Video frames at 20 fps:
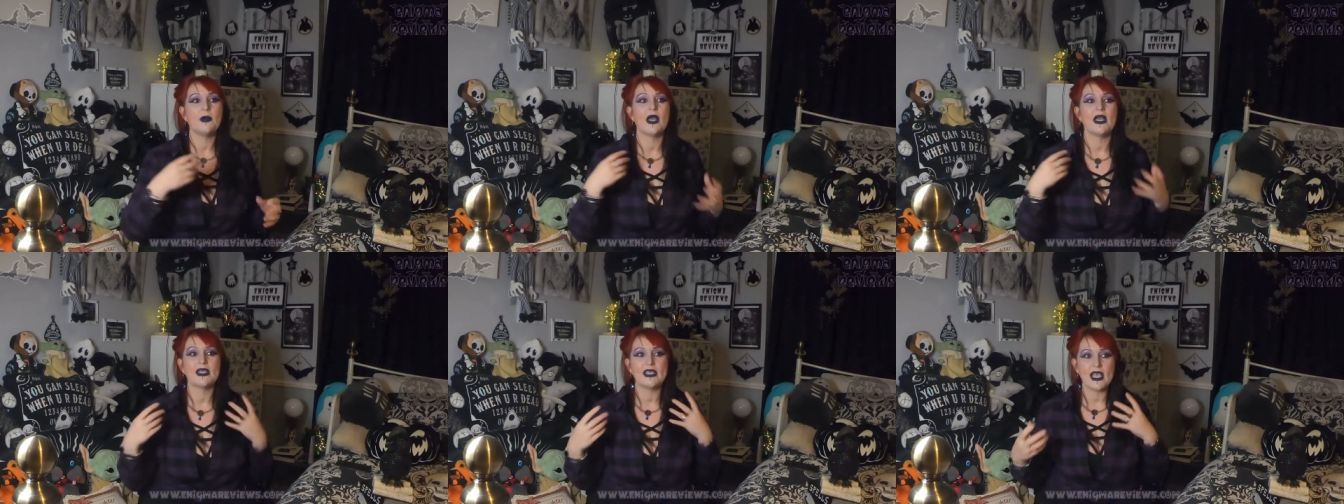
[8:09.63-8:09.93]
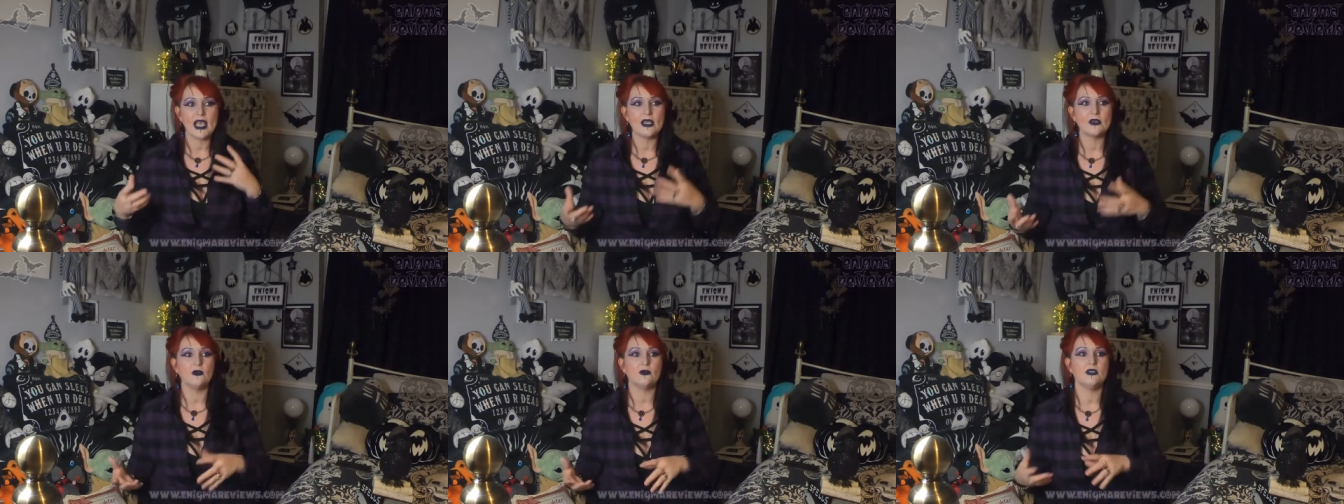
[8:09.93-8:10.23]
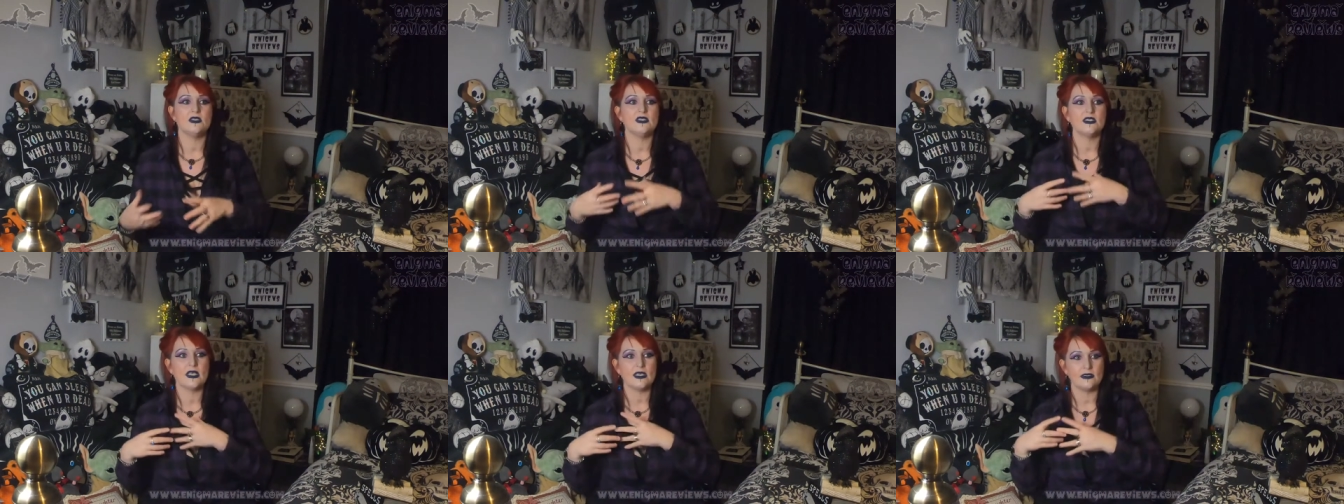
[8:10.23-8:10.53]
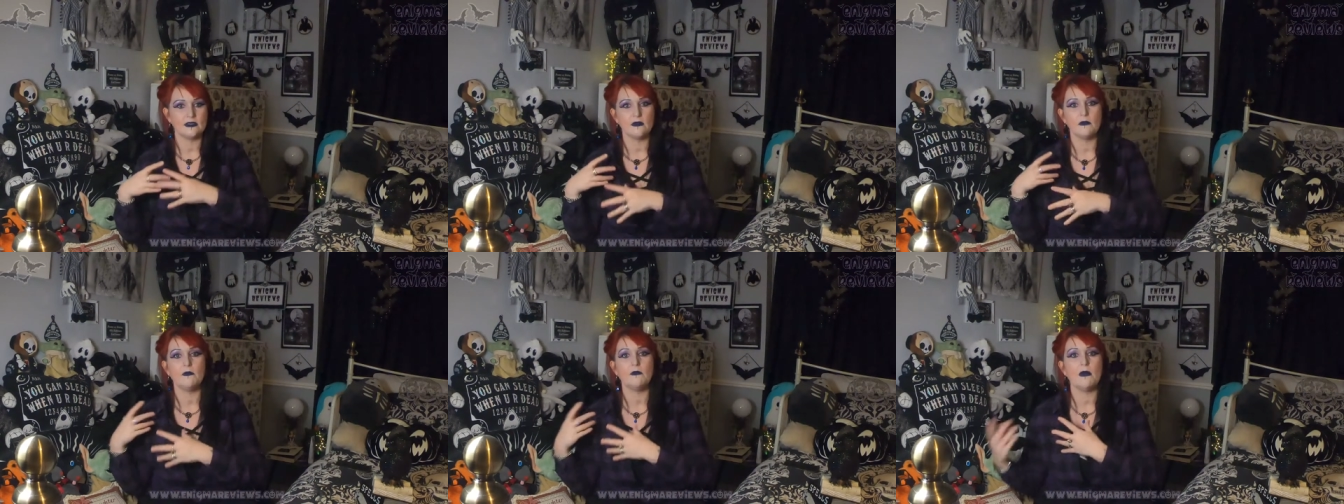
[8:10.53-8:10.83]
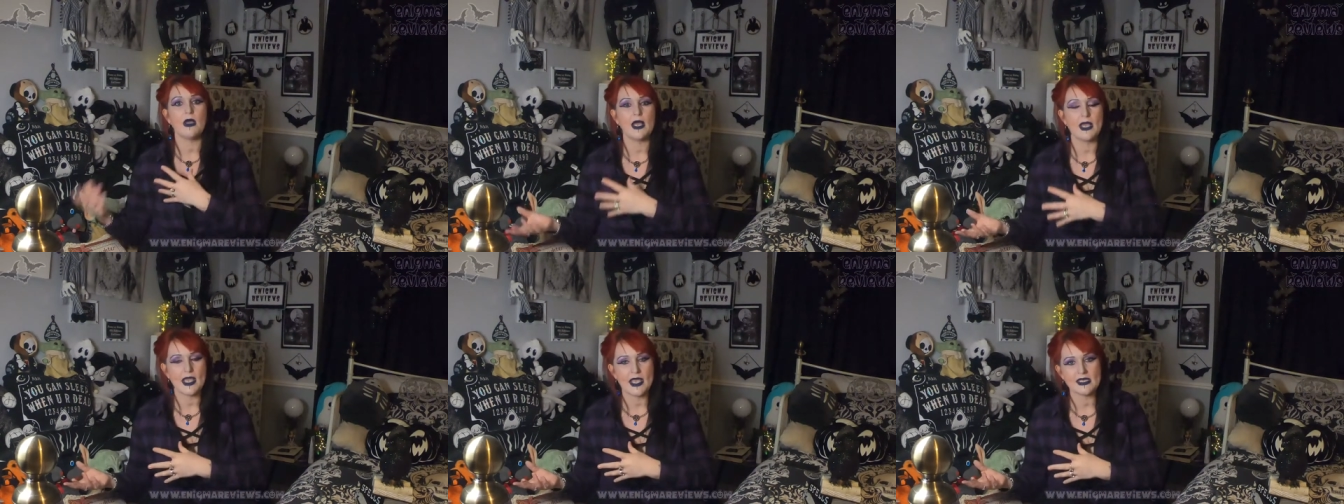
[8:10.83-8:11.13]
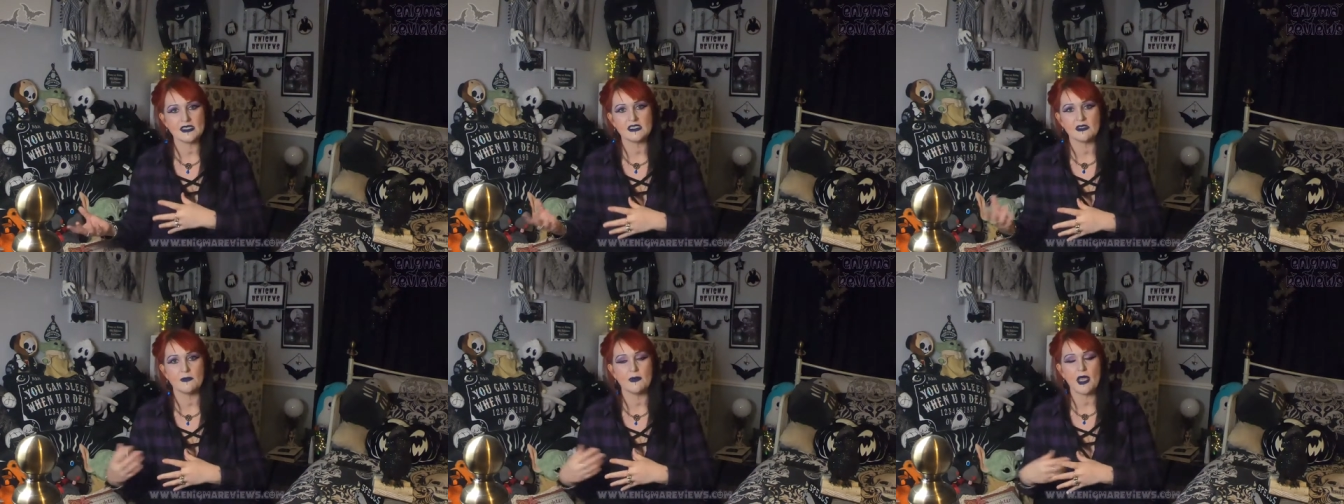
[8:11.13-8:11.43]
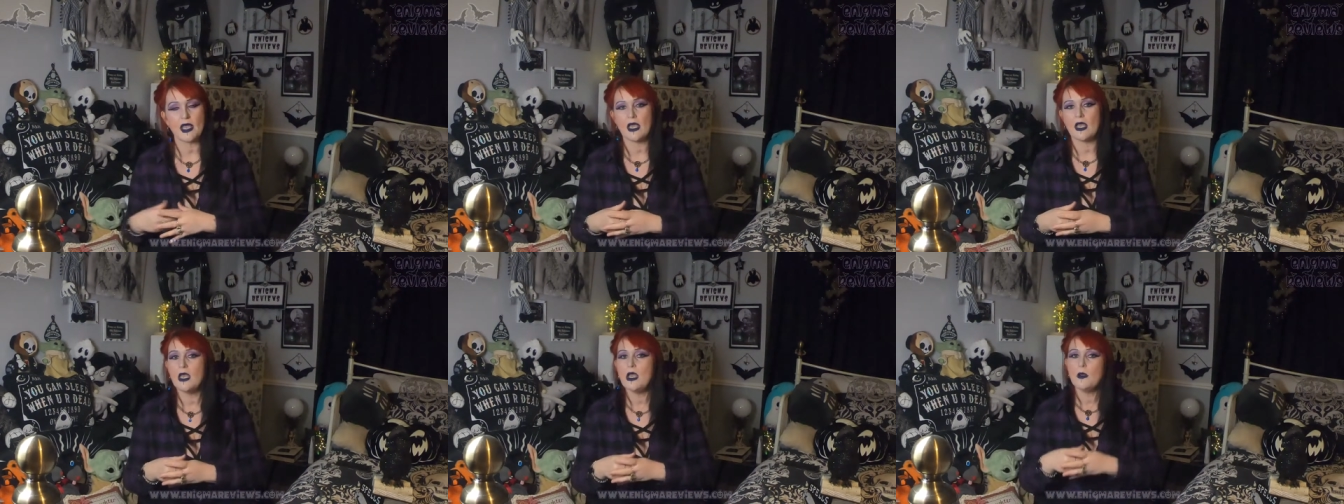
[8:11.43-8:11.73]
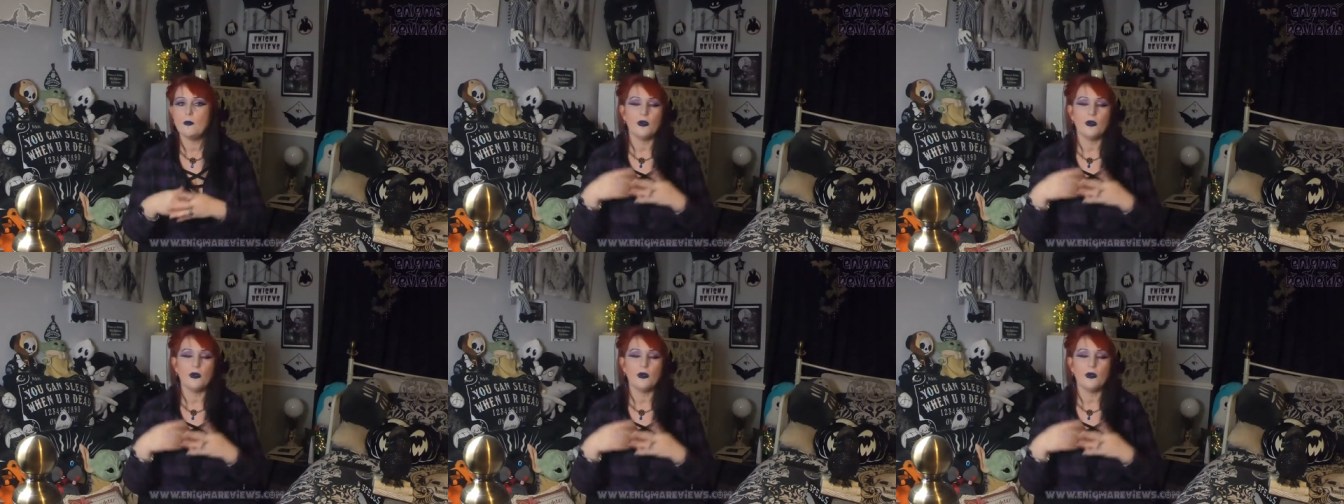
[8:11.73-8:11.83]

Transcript: but I can understand my ASMR.